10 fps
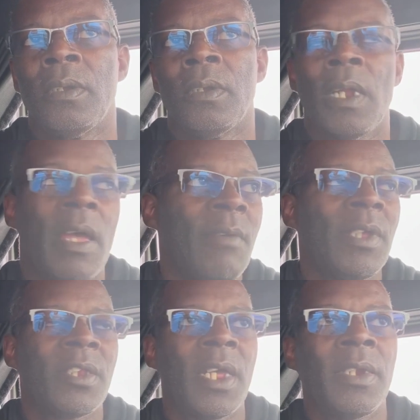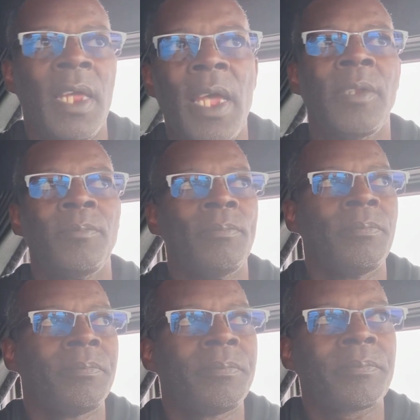Now, having said that,
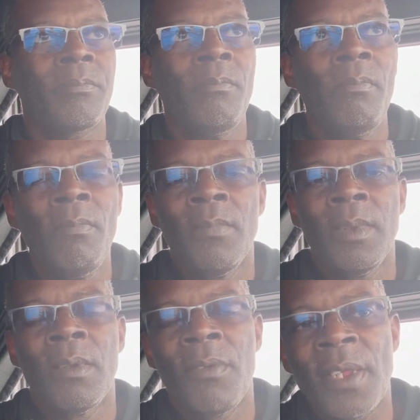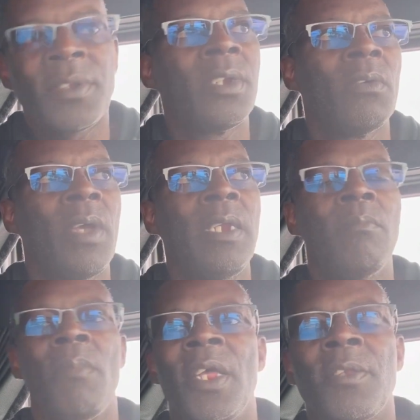the rest of the weight
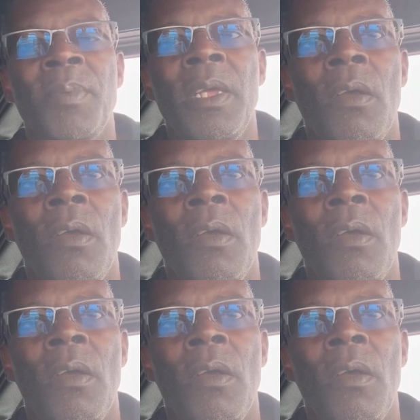must be